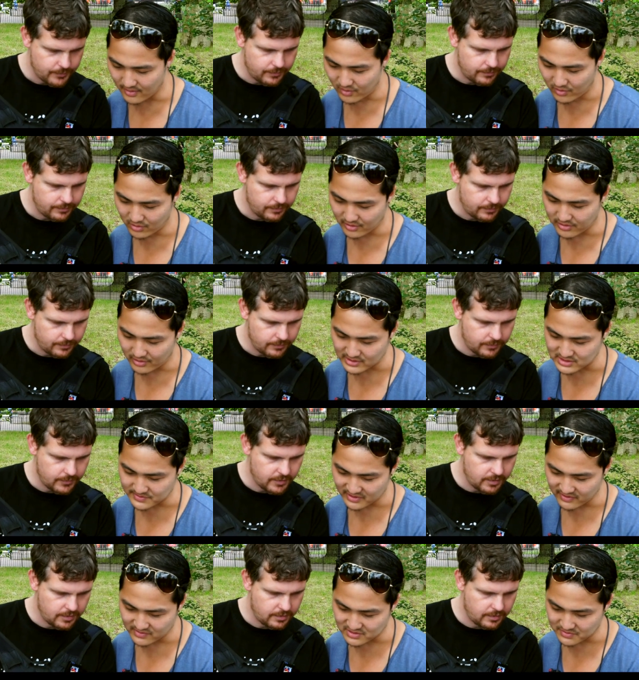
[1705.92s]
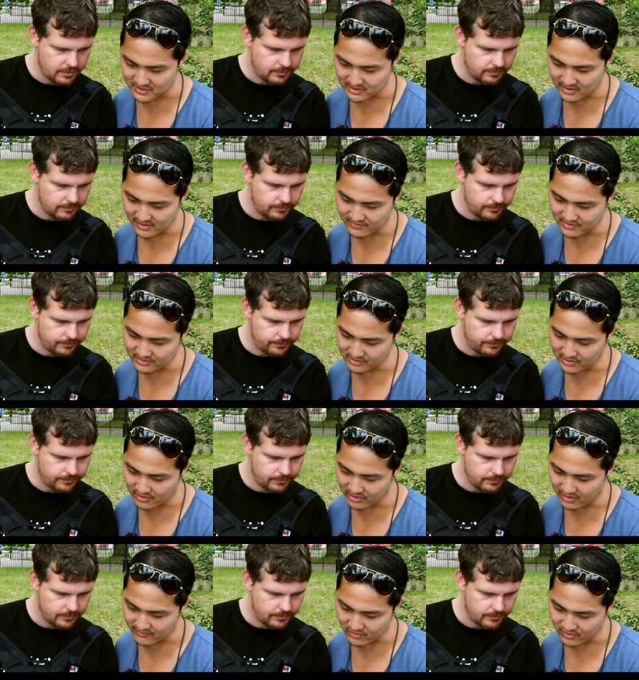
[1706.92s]
Speaker 1: All authority is given to me in heaven, and
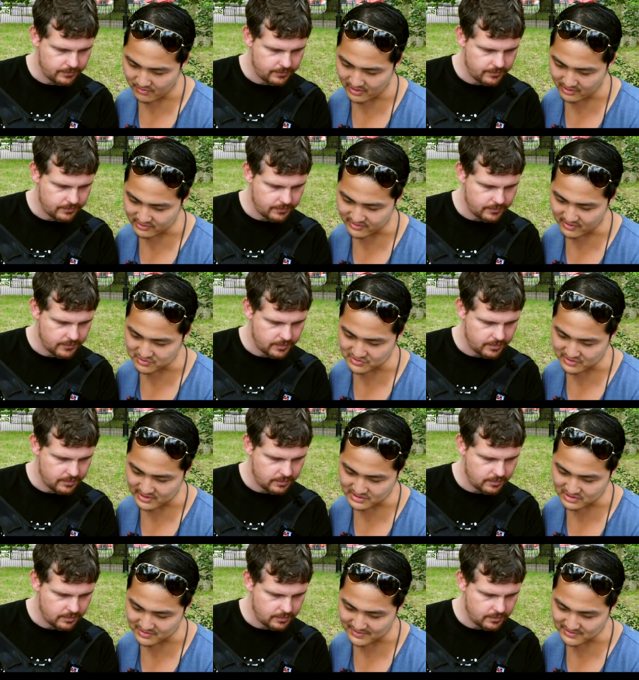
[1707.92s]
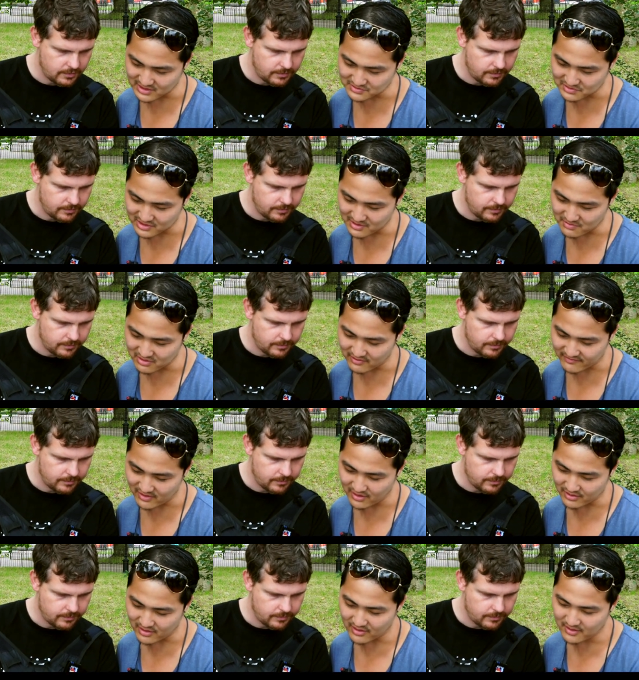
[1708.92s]
go therefore and make disciples of nations outside the name of the
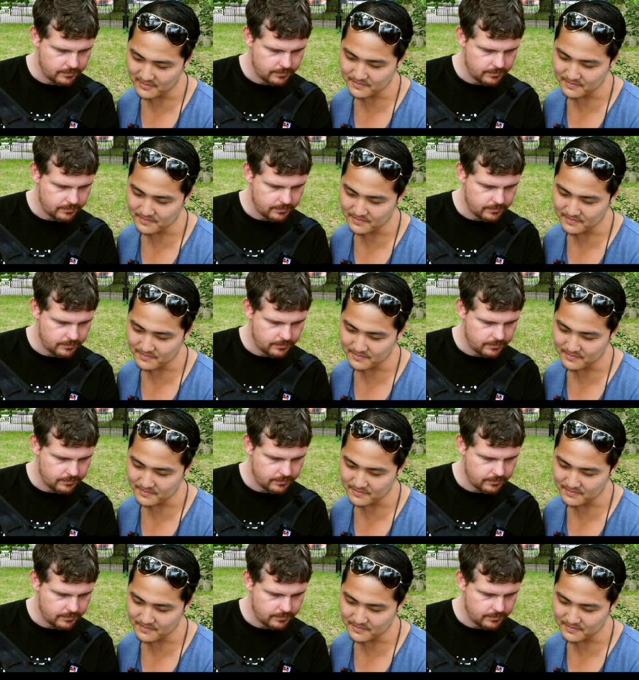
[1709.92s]
Father.